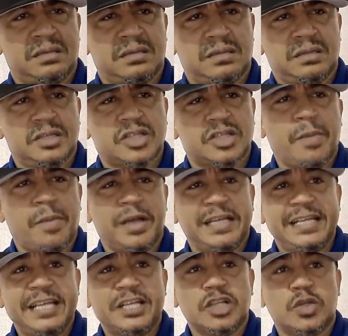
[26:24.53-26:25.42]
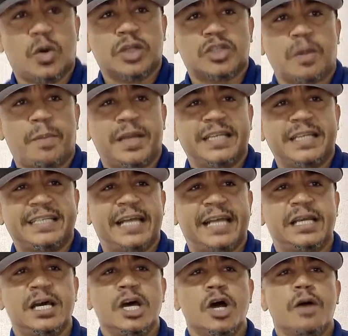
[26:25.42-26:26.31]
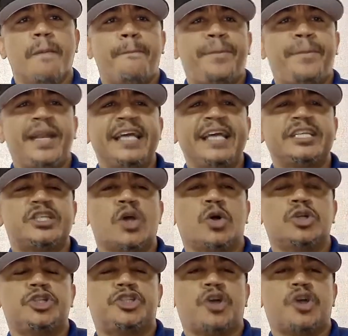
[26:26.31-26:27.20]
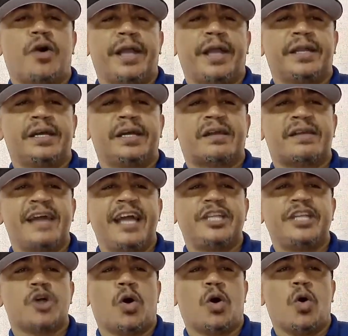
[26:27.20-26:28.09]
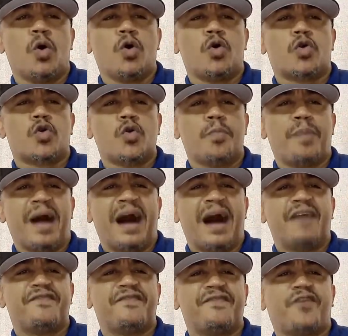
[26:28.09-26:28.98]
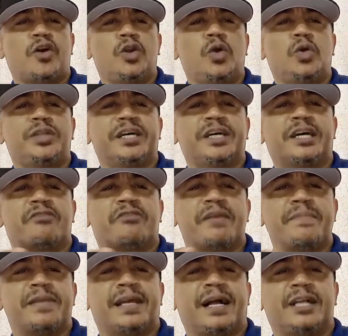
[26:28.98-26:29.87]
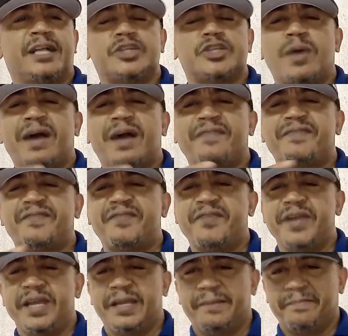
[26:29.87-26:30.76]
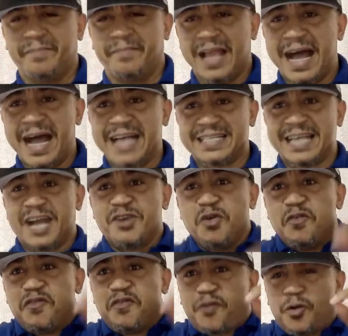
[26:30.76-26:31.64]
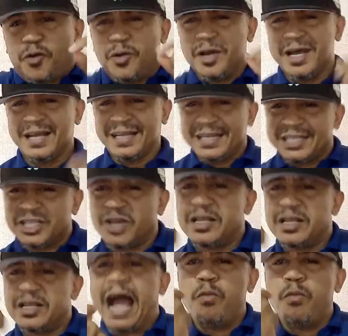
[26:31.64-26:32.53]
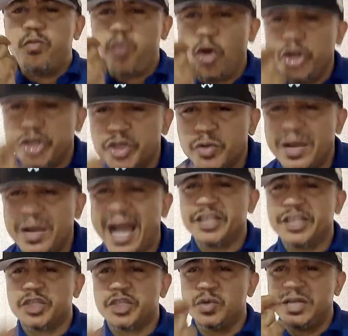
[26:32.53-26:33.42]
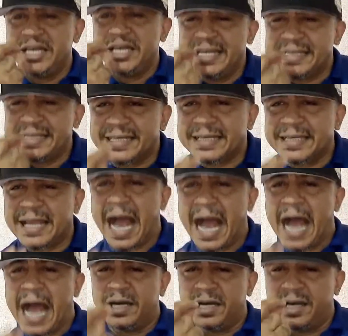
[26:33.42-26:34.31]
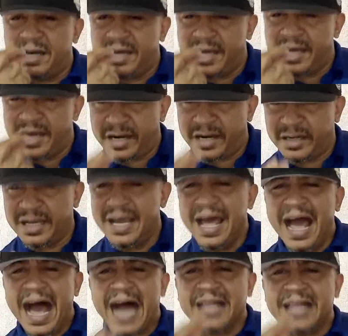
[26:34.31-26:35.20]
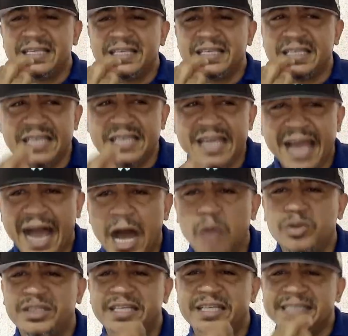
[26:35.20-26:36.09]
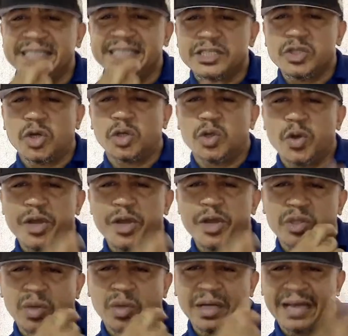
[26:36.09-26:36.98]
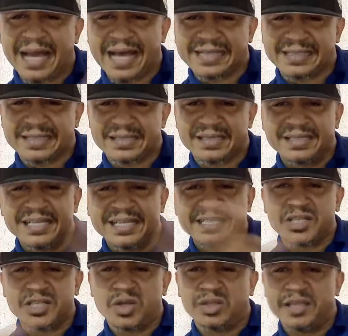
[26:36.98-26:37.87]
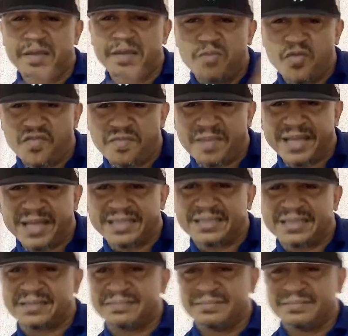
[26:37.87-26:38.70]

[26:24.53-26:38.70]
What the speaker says: Somebody, listen to what somebody said. Please don't join. Create your own group and follow the criminals. You are free. As I know, I want you guys to listen and learn and see how this is not going to last. This is not a movement.